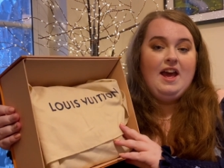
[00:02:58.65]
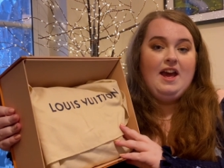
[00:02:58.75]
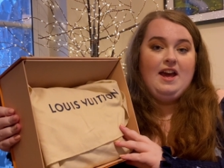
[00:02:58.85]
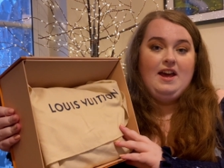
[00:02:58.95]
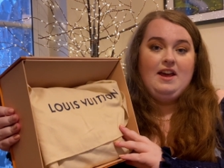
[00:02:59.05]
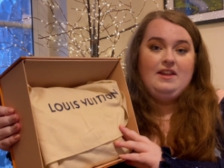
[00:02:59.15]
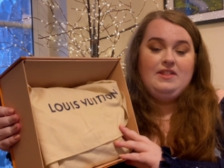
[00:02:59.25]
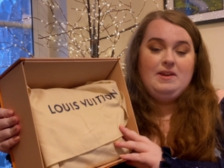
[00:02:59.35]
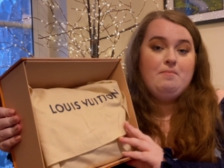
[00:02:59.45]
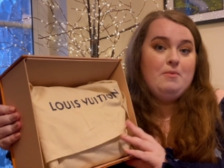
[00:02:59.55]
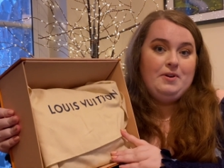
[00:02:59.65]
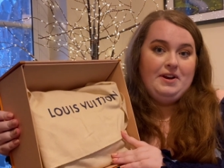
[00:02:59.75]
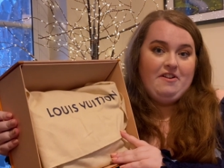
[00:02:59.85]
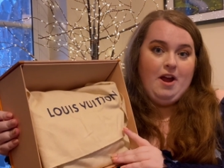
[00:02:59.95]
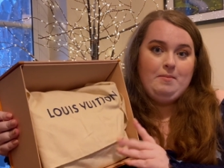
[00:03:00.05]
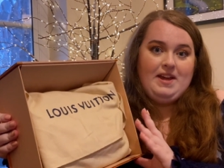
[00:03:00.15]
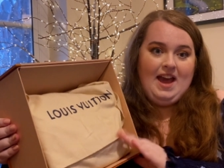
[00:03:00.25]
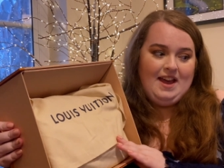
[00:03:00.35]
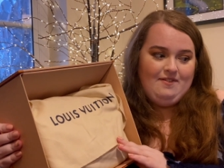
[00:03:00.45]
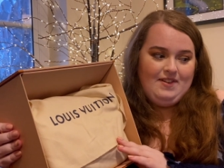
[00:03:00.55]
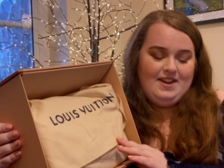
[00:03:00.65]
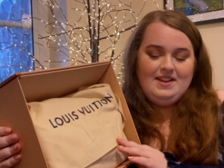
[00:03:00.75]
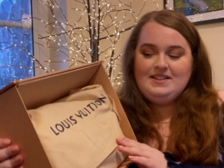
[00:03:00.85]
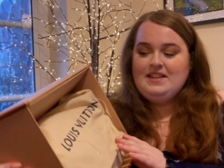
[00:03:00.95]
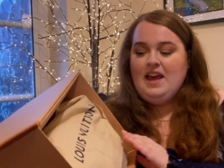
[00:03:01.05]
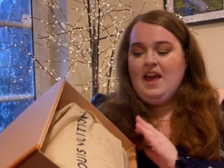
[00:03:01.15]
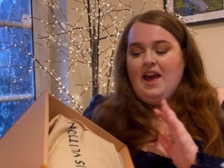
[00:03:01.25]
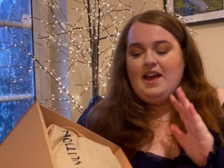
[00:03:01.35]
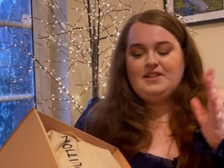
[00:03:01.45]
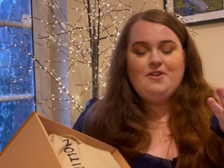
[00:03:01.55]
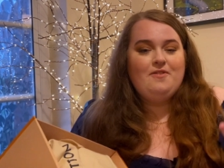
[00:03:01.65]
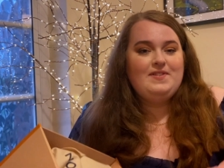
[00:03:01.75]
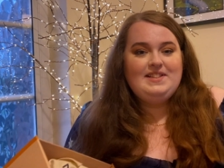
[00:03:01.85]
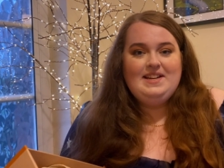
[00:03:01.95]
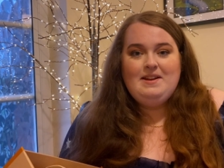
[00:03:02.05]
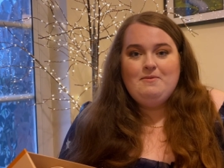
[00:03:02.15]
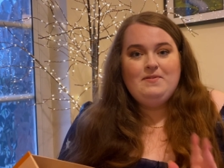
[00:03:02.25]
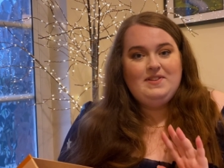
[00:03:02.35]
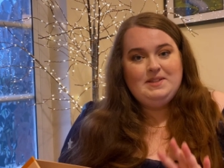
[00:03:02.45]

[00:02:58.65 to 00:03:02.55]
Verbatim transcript: uh, the monogram canvas. And so obviously with this